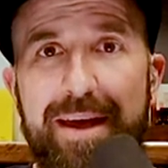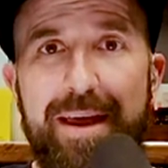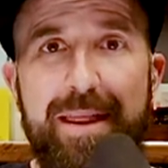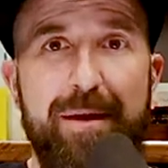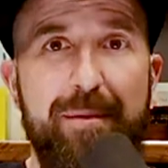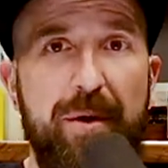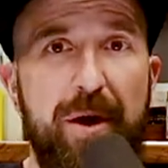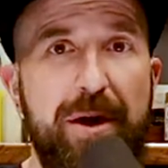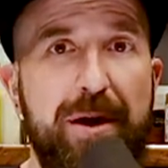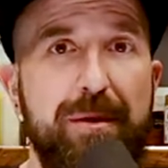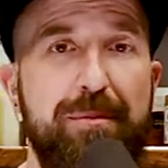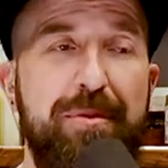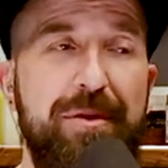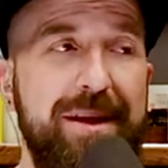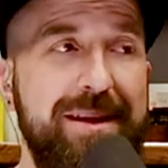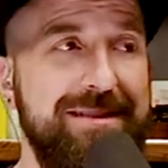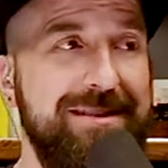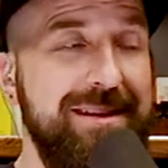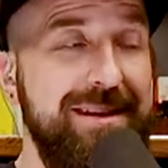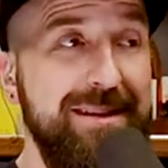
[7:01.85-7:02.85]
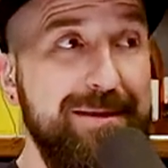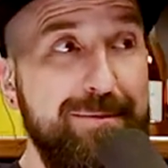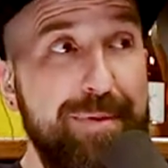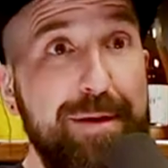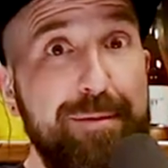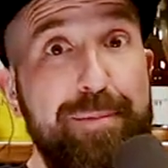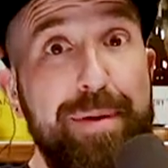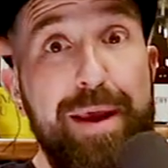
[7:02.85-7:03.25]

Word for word: in the marketplace, it has been